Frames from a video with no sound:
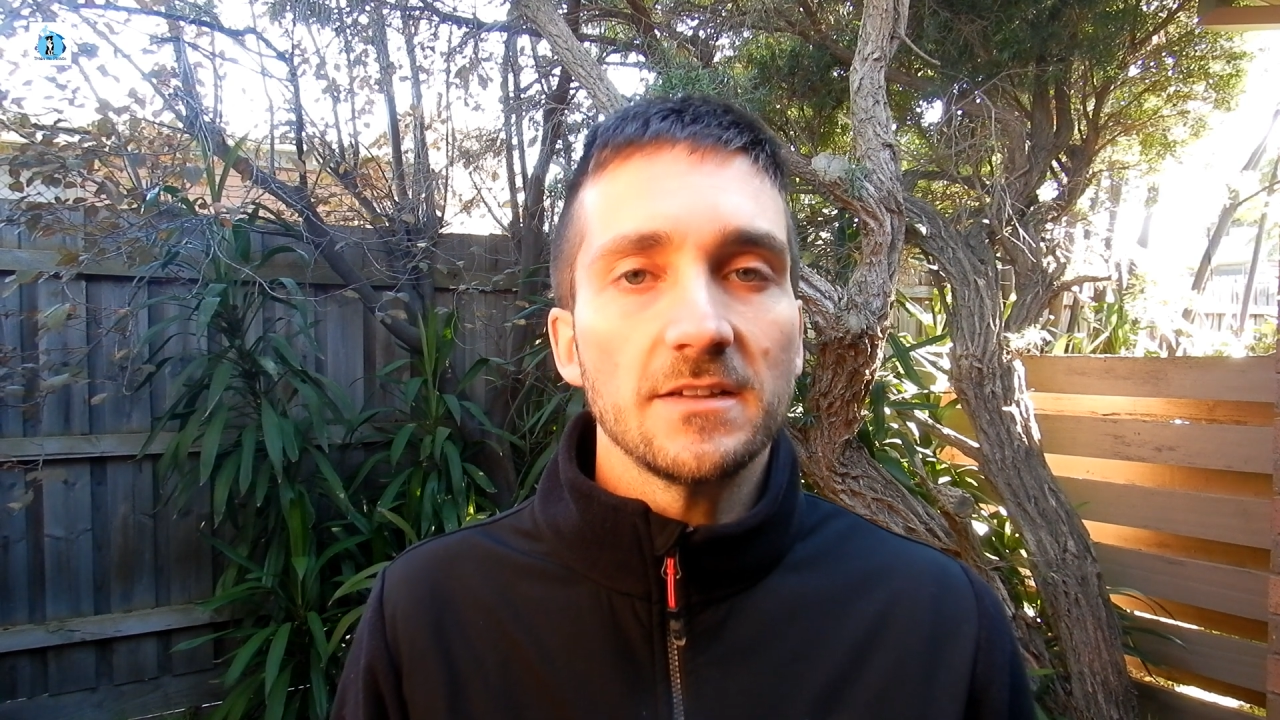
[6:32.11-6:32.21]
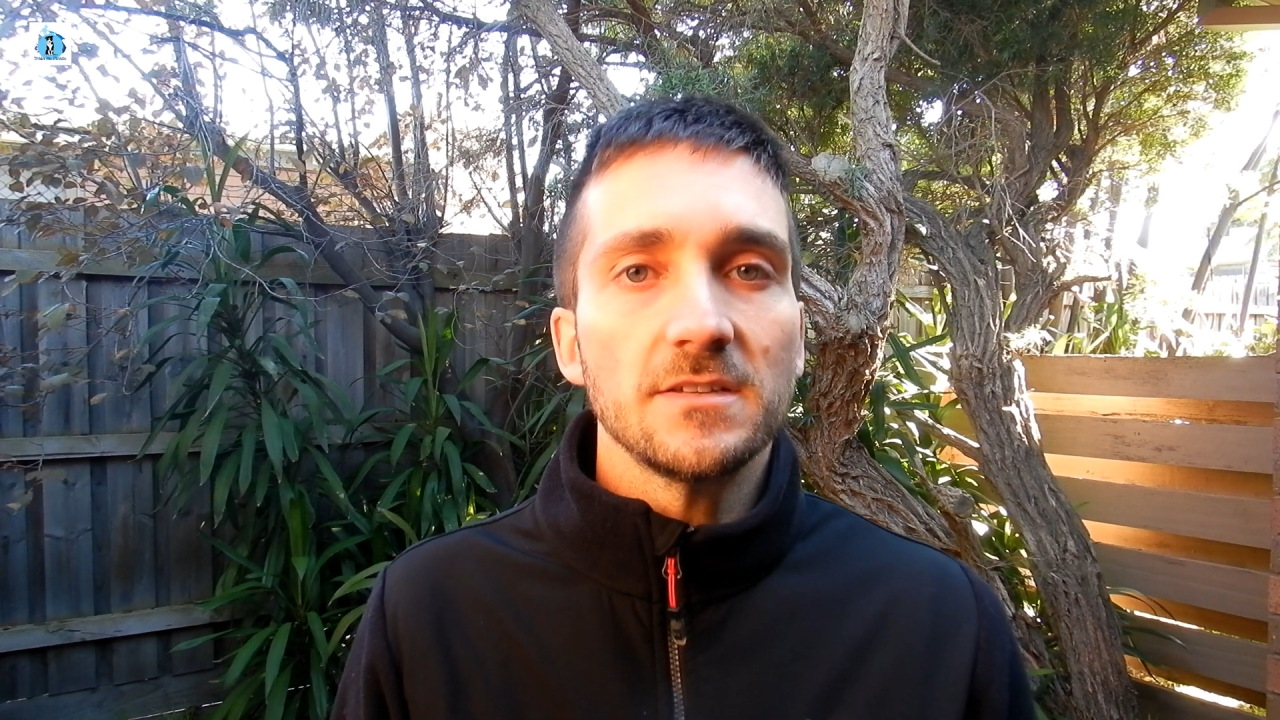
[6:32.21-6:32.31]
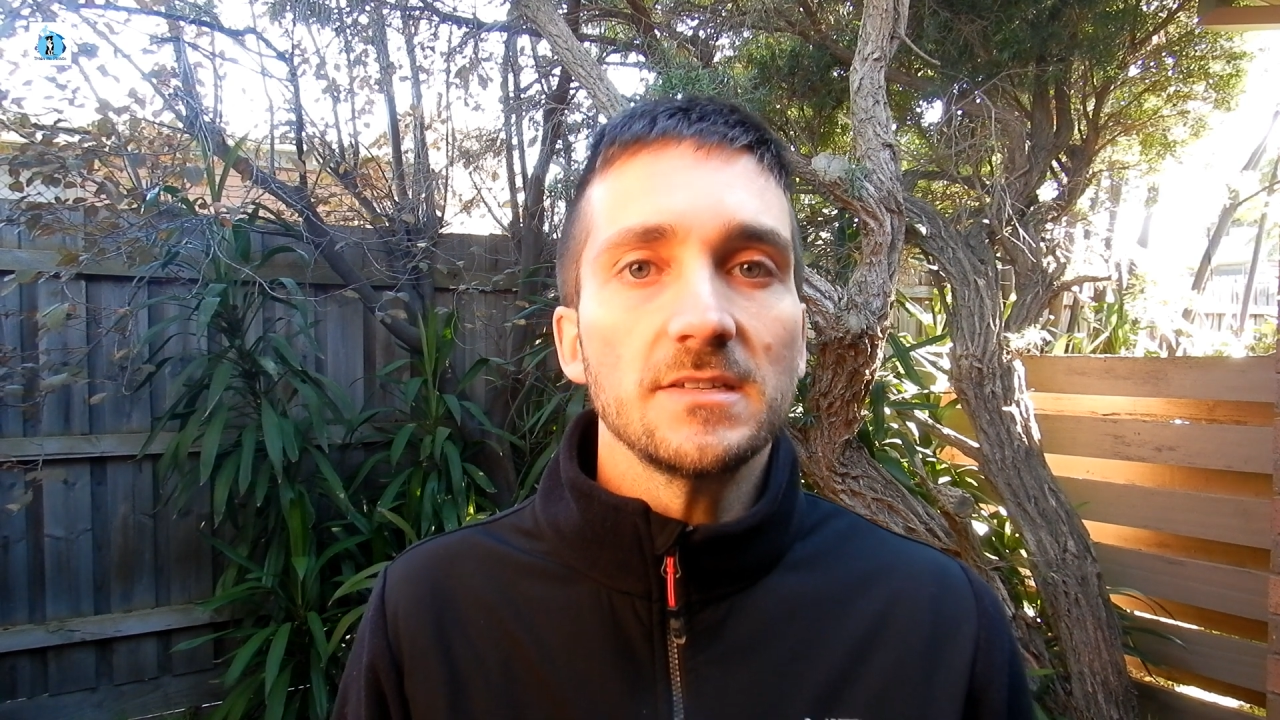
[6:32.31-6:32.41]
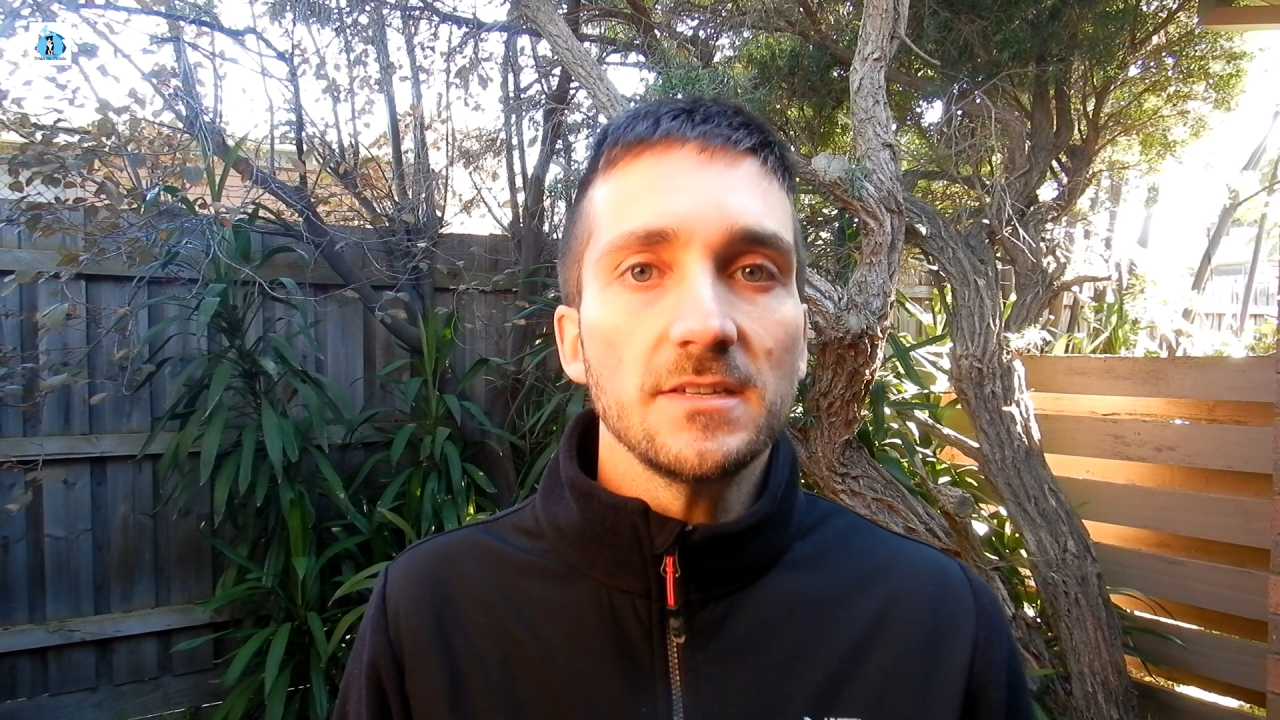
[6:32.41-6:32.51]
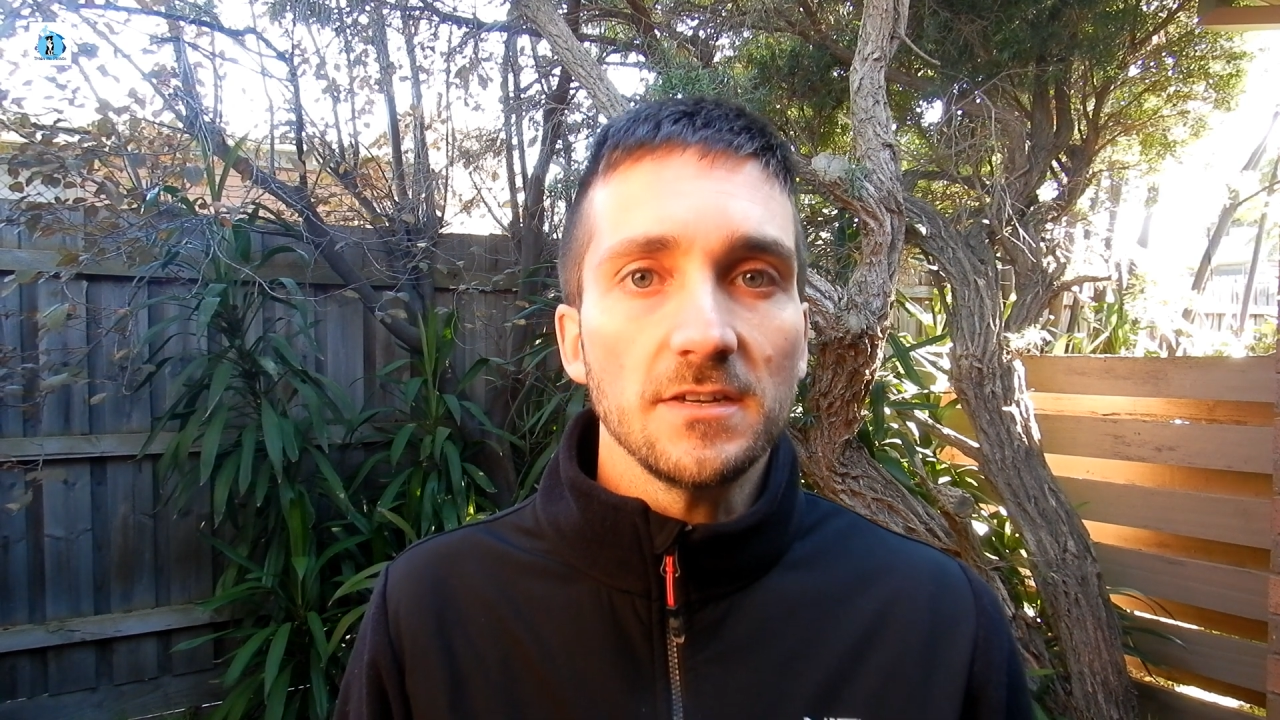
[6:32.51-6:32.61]

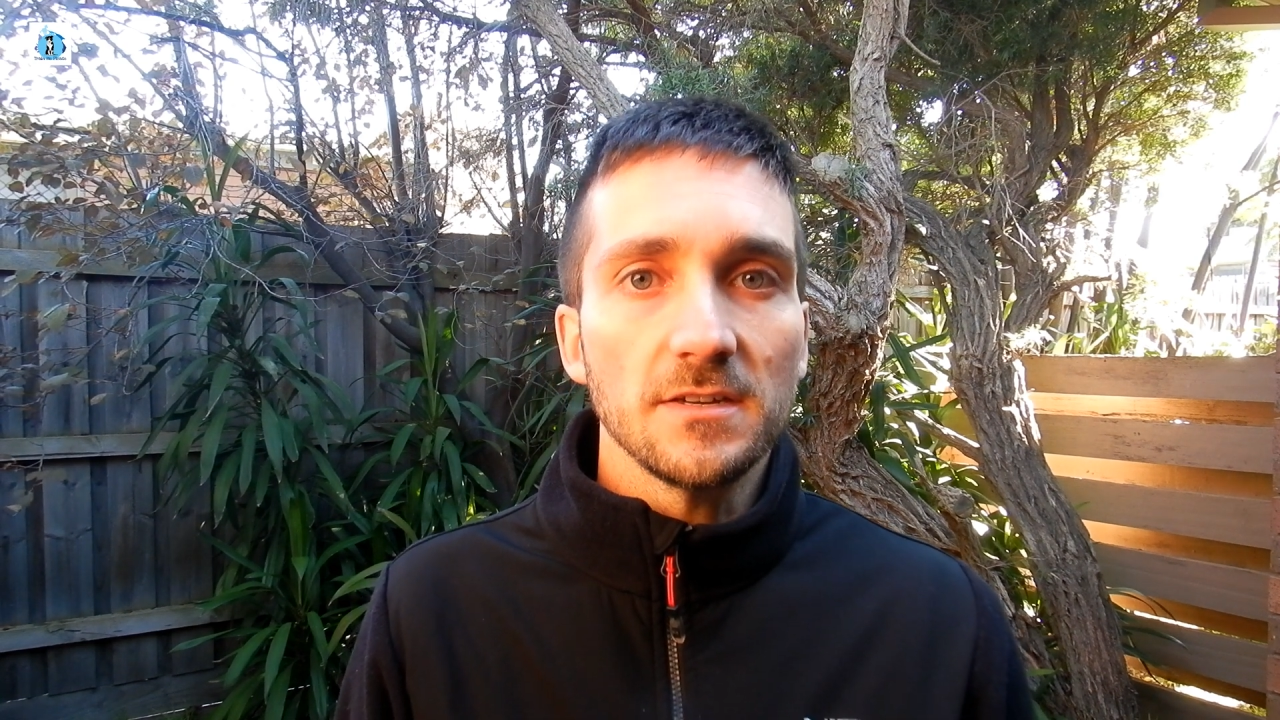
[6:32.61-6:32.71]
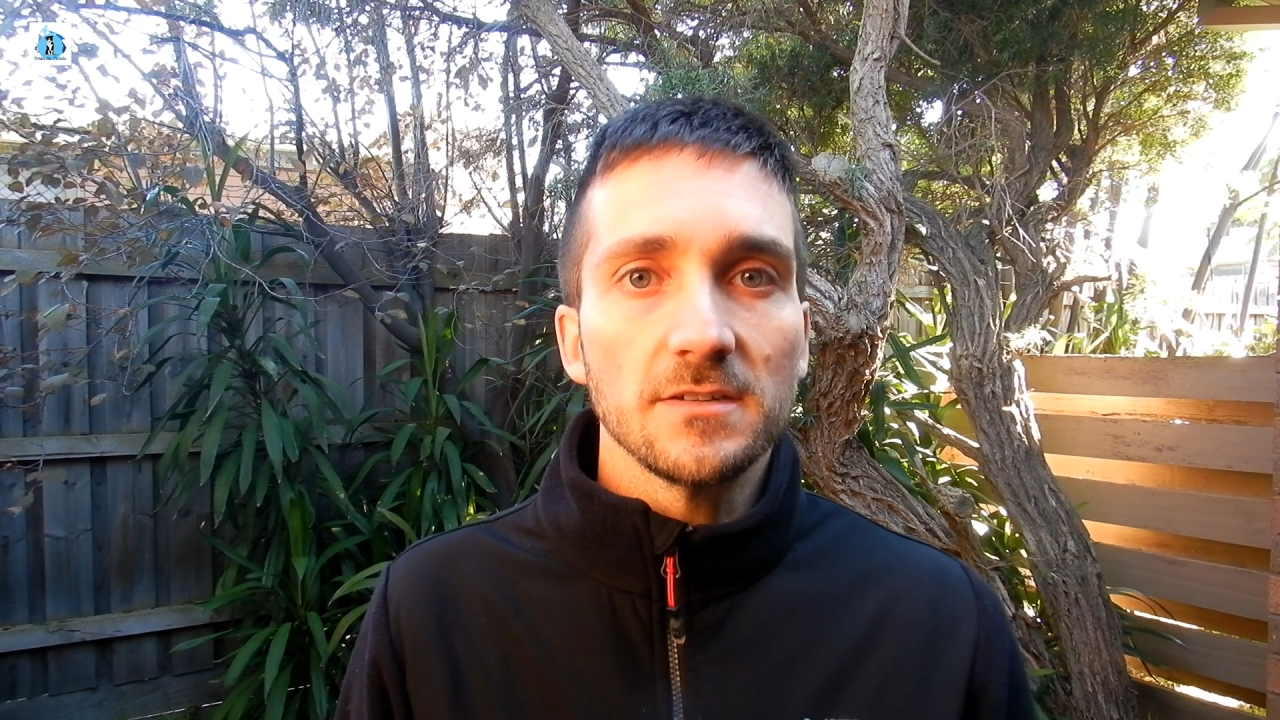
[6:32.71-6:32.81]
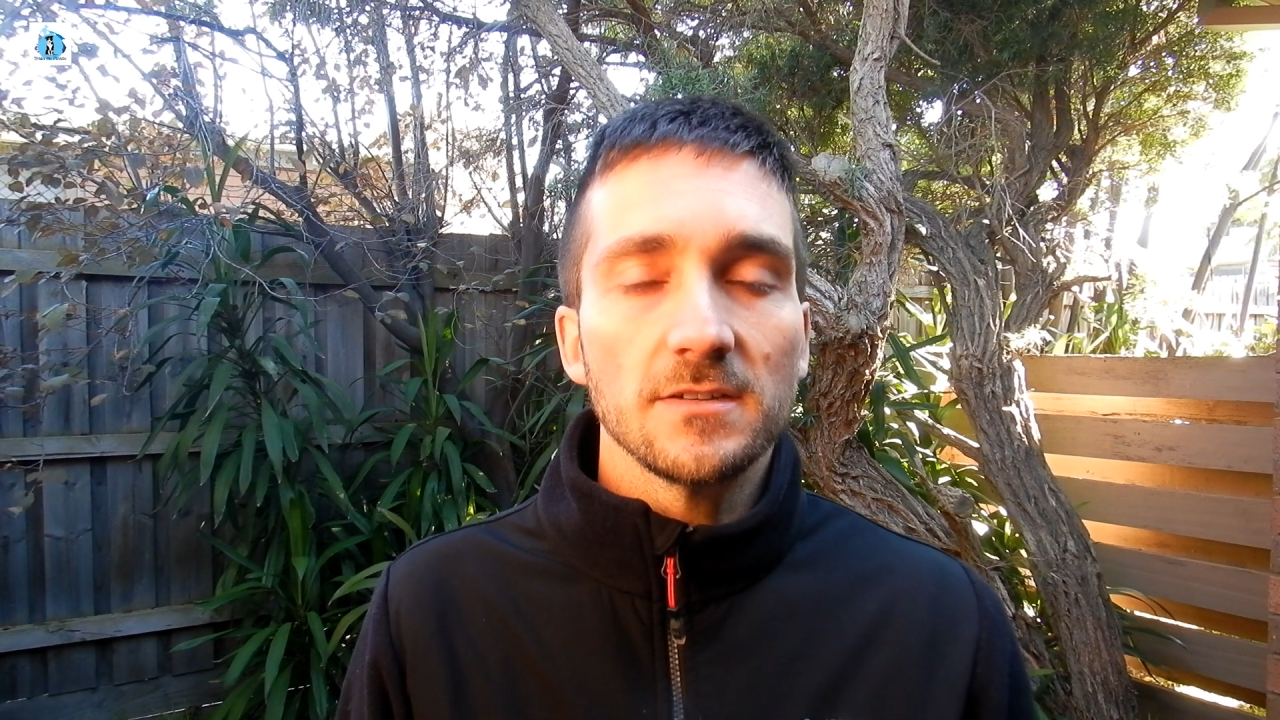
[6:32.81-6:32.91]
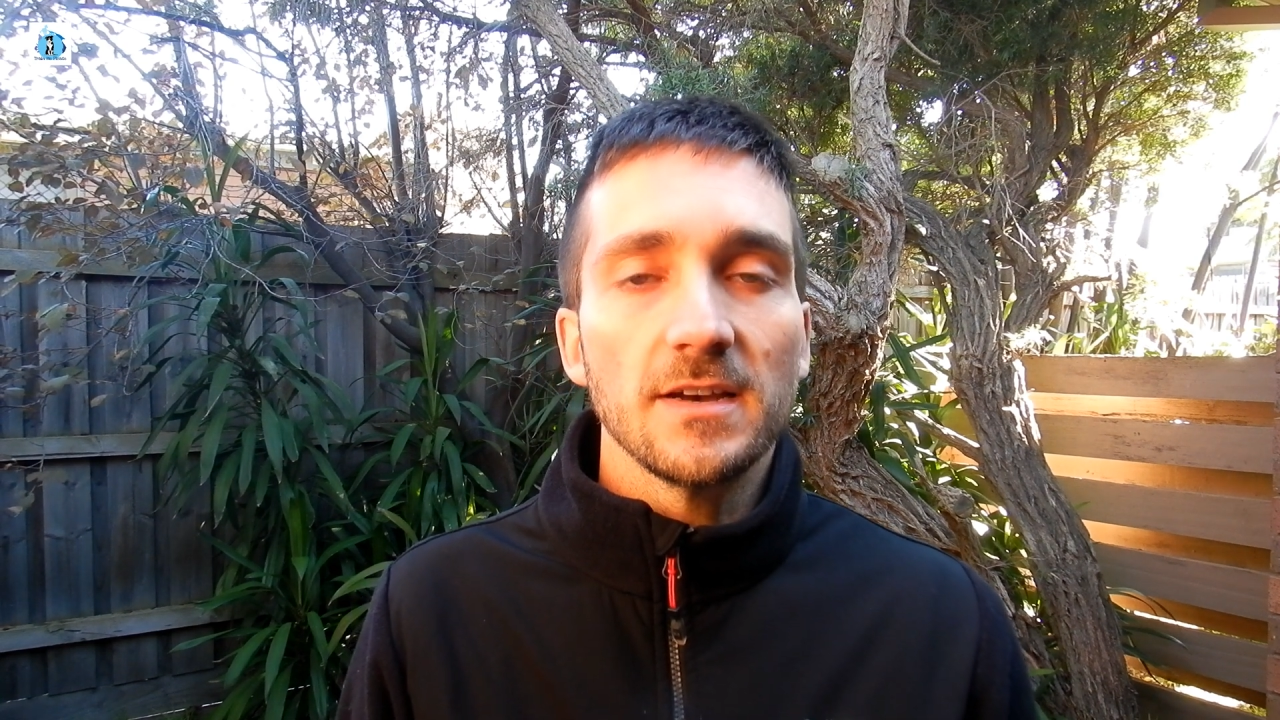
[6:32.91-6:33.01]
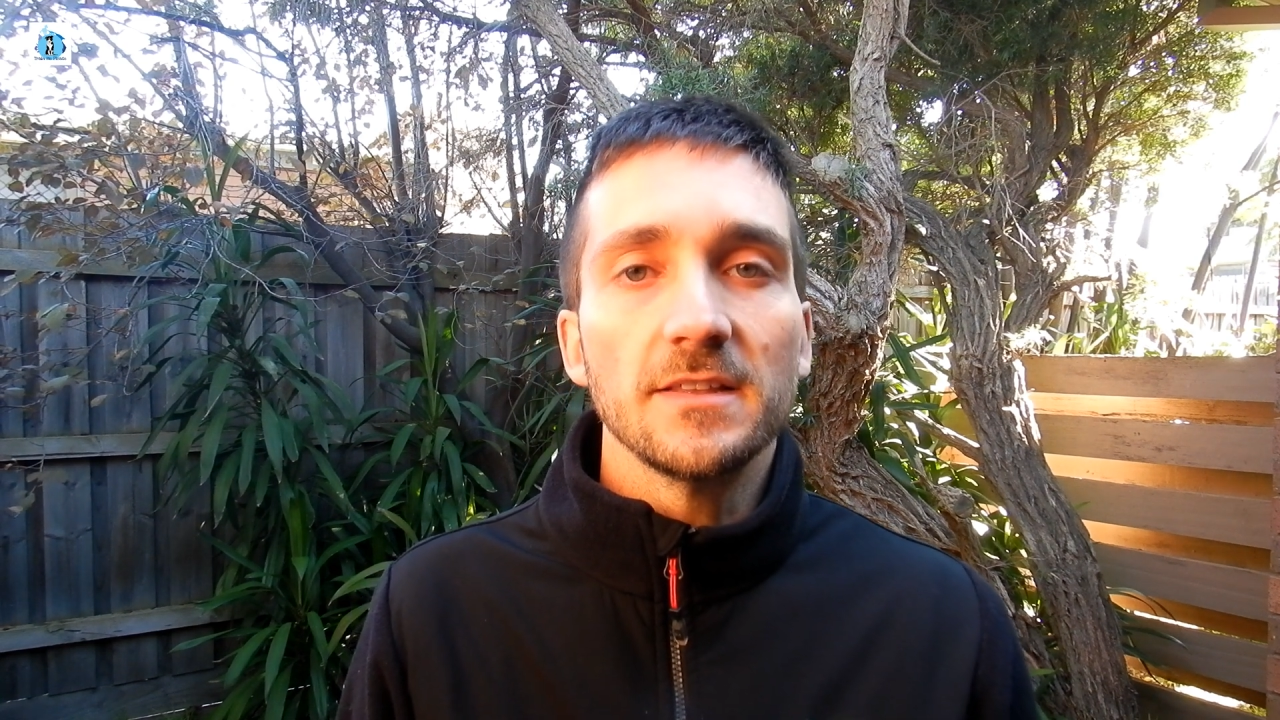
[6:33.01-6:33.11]
antecedent